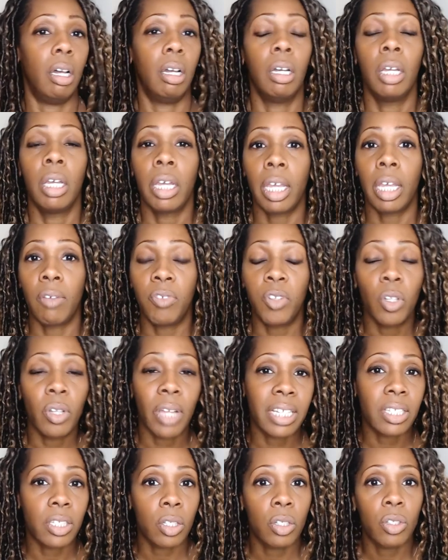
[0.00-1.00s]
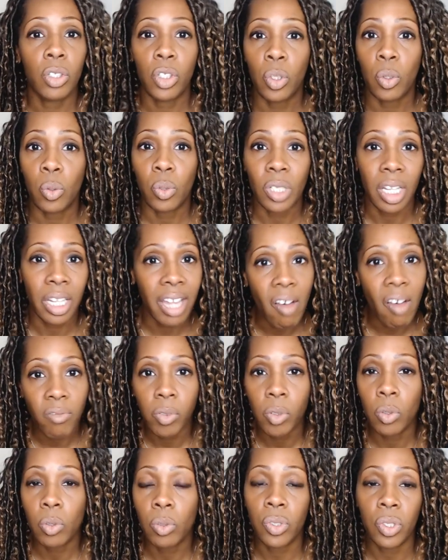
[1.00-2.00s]
if you like to use
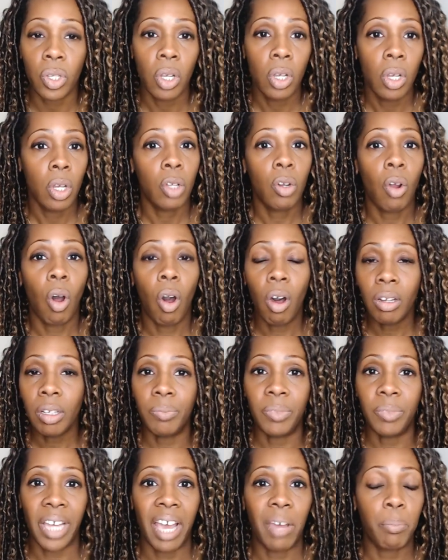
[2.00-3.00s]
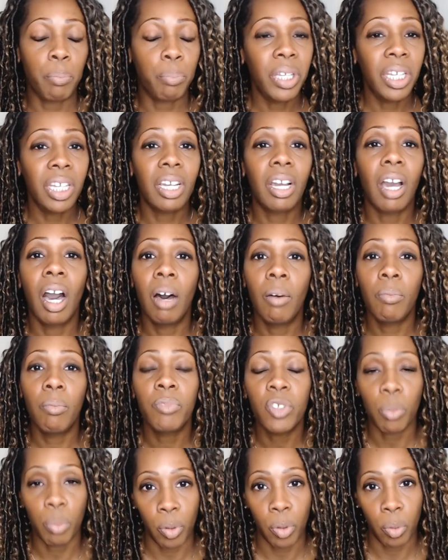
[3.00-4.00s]
levels, all of that, be
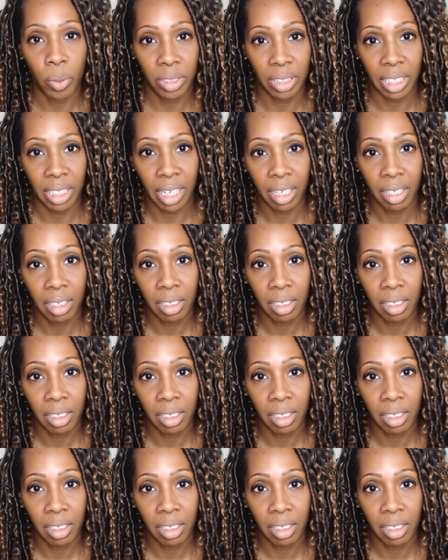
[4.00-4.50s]
comfortable with that.